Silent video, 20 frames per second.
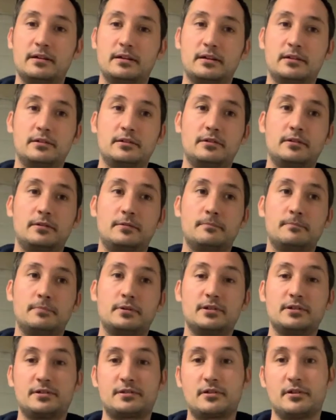
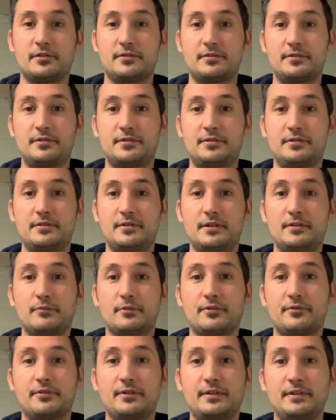But it's because it
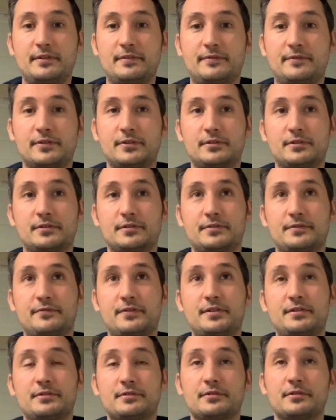was the first
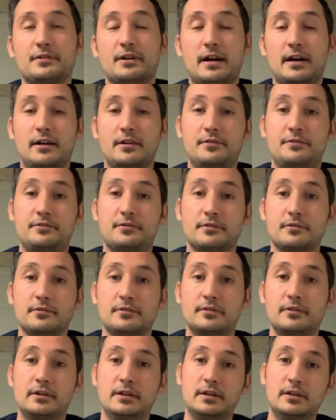video that I'd
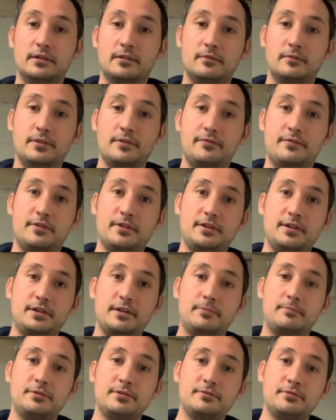done with
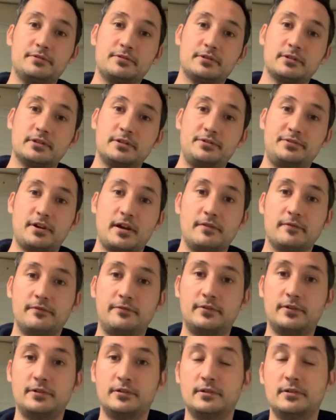the Brewzilla Gen
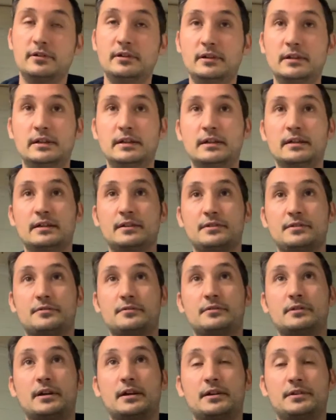4.
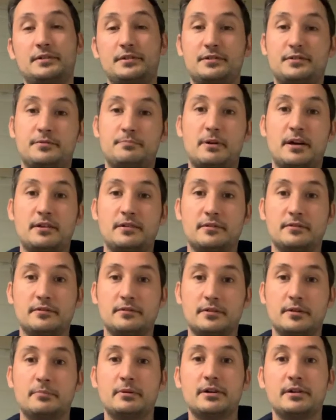So I did
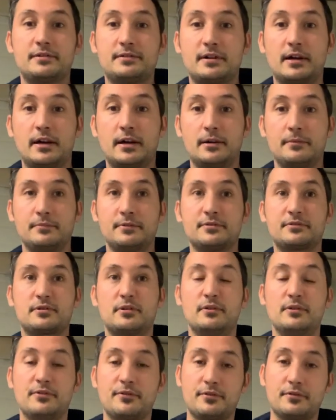spend a bit of time just
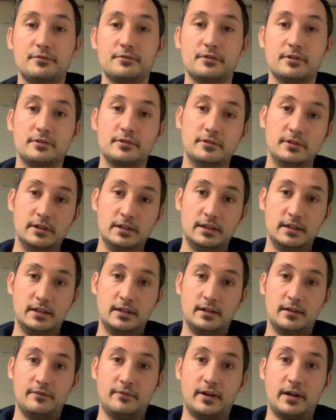going through the
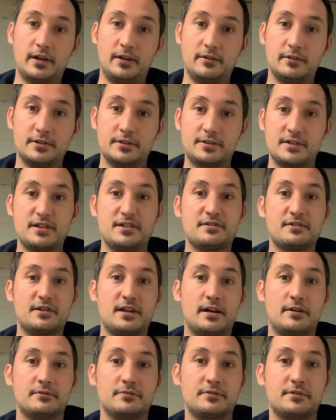various ins and
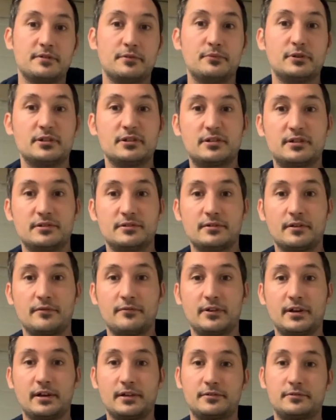outs and the workings
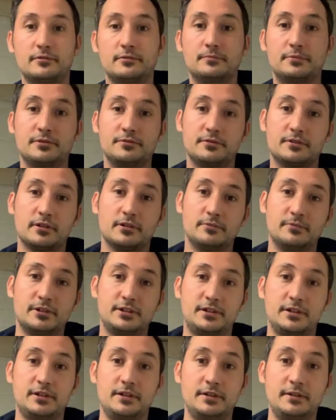of the actual Brewzilla
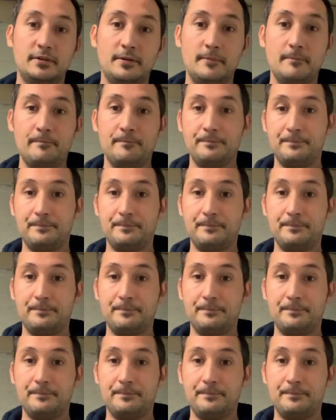machine.